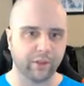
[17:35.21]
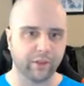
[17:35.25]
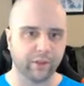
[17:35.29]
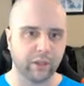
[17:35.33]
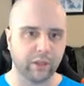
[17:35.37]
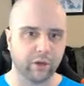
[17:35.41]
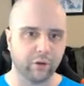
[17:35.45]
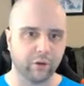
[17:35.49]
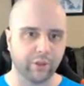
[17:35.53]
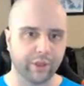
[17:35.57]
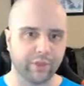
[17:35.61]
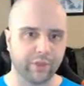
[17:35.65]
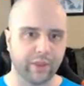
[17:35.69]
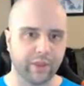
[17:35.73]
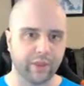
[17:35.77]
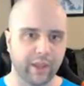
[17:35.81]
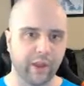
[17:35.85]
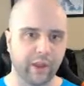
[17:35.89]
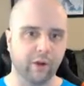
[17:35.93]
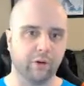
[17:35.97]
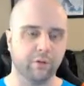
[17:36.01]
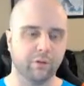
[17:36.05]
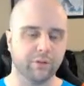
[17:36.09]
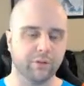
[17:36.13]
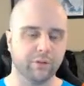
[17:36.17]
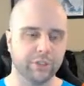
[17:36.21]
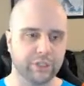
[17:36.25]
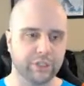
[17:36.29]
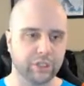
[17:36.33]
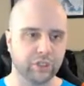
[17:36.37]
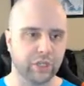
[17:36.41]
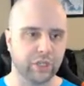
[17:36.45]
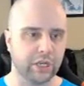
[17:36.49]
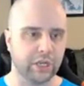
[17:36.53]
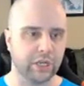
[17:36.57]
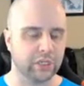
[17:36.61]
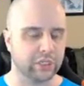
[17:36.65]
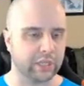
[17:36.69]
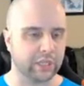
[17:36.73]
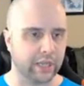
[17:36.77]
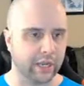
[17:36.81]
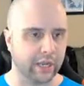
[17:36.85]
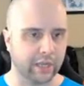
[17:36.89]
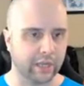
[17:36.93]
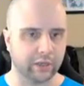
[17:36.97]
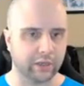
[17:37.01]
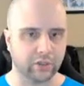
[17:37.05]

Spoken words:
you know, like the arrows to change the height.